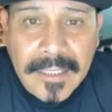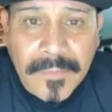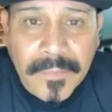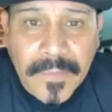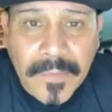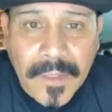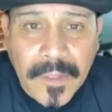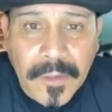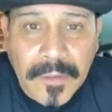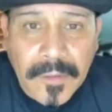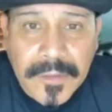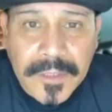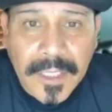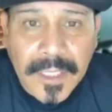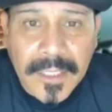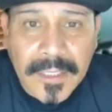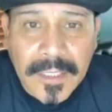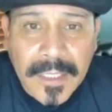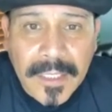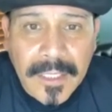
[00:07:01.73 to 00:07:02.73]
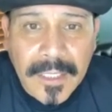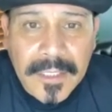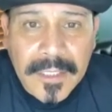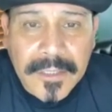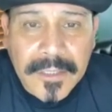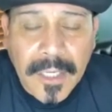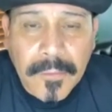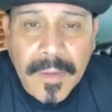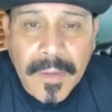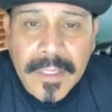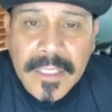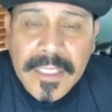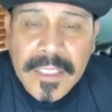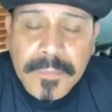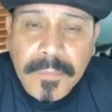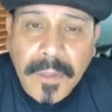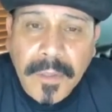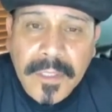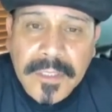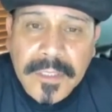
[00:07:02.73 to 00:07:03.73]
You know what right. I'm saying? And they start writing these
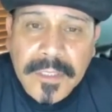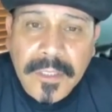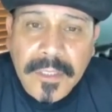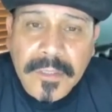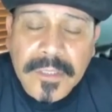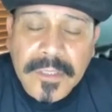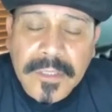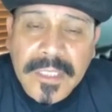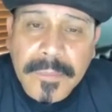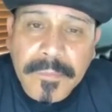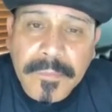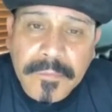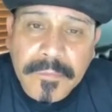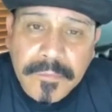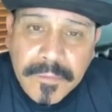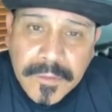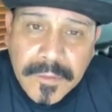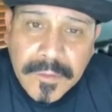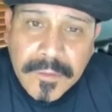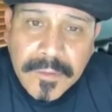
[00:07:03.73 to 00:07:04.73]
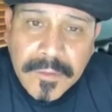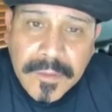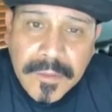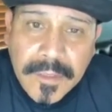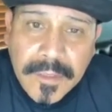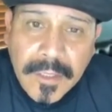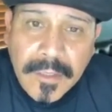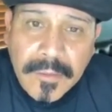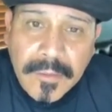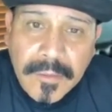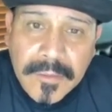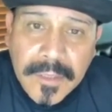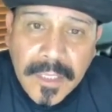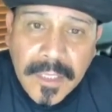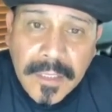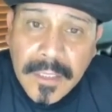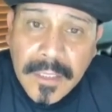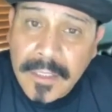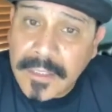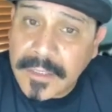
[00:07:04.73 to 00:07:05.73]
parts that are deeper for you. You dig what I'm saying?
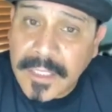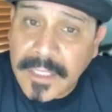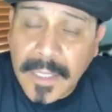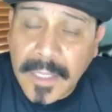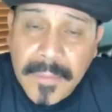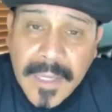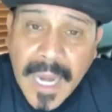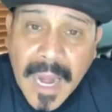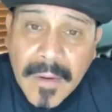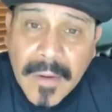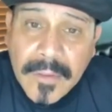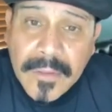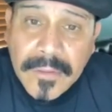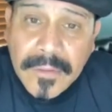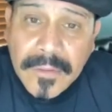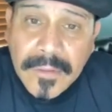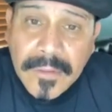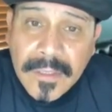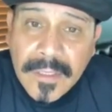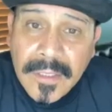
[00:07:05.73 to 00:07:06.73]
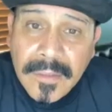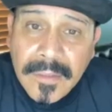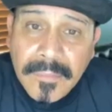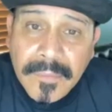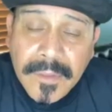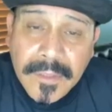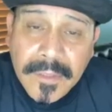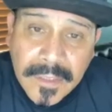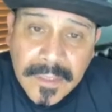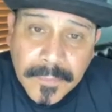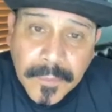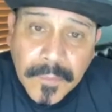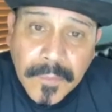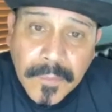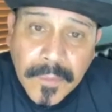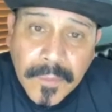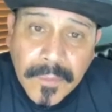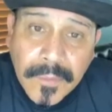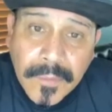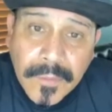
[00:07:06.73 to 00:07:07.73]
Same character, but a deeper
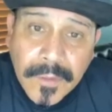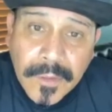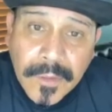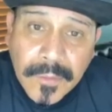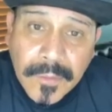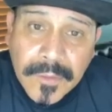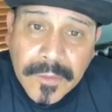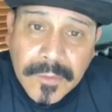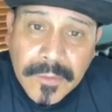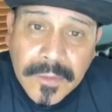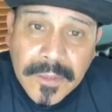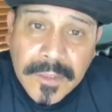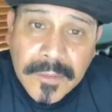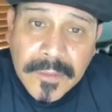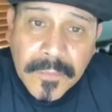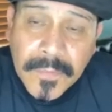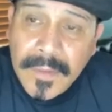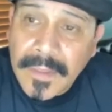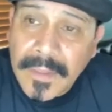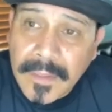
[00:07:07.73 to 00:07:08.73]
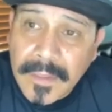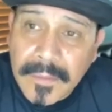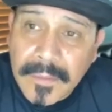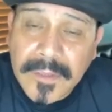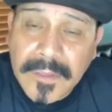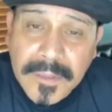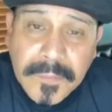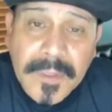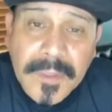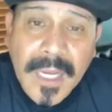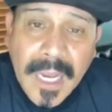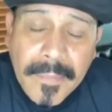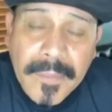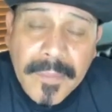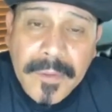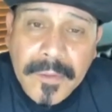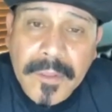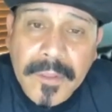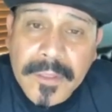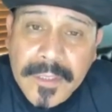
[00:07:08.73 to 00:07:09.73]
role. You know, mm-hmm. so just just be happy
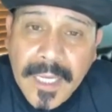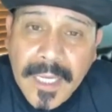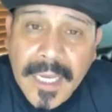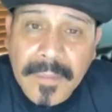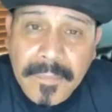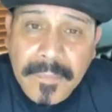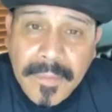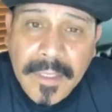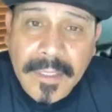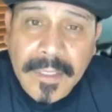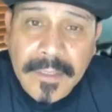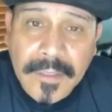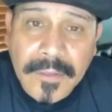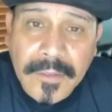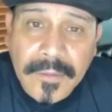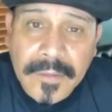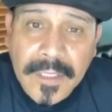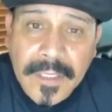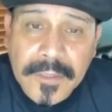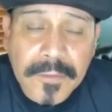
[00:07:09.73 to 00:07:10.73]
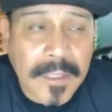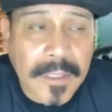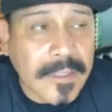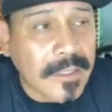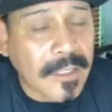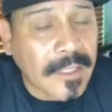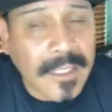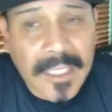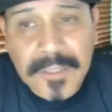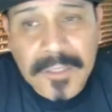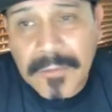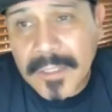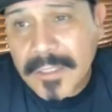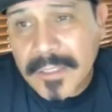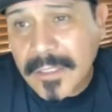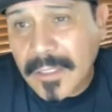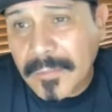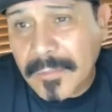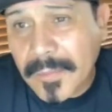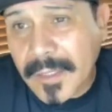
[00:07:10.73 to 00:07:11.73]
you're a type, man. You know, and that's what I tell. That's what I
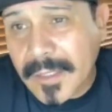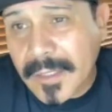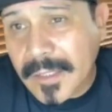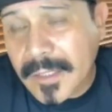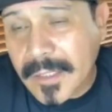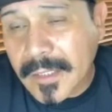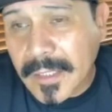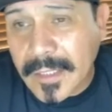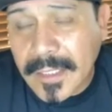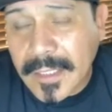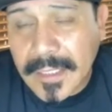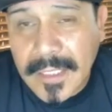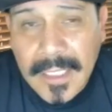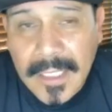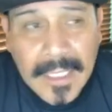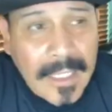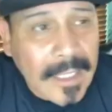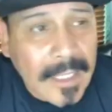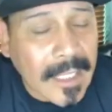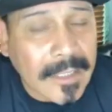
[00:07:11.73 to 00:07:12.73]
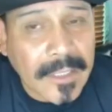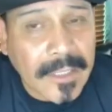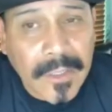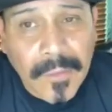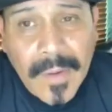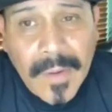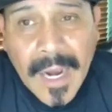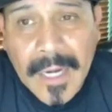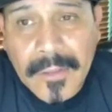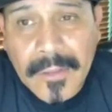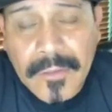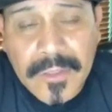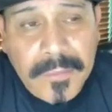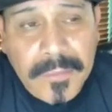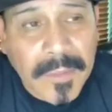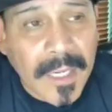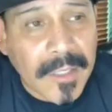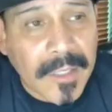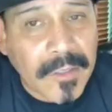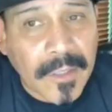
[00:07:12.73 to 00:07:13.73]
tell my young Latino actors,
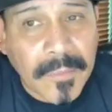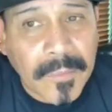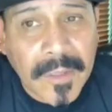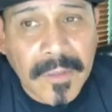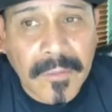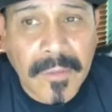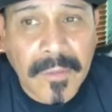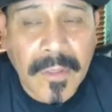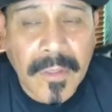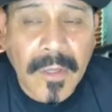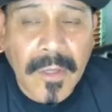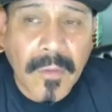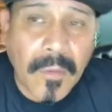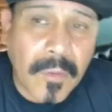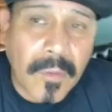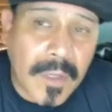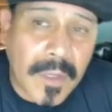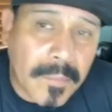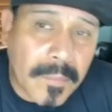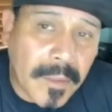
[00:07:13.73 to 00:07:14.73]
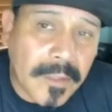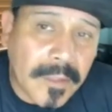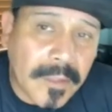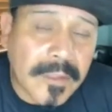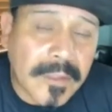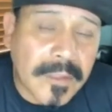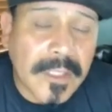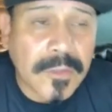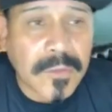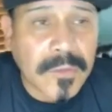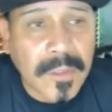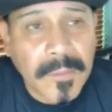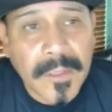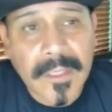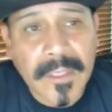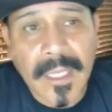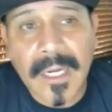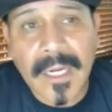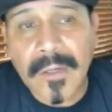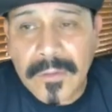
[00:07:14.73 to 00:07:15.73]
man. You know, what I mean, what about this? What about that? I
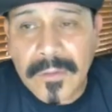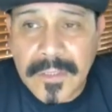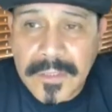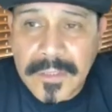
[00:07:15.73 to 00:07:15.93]
go, just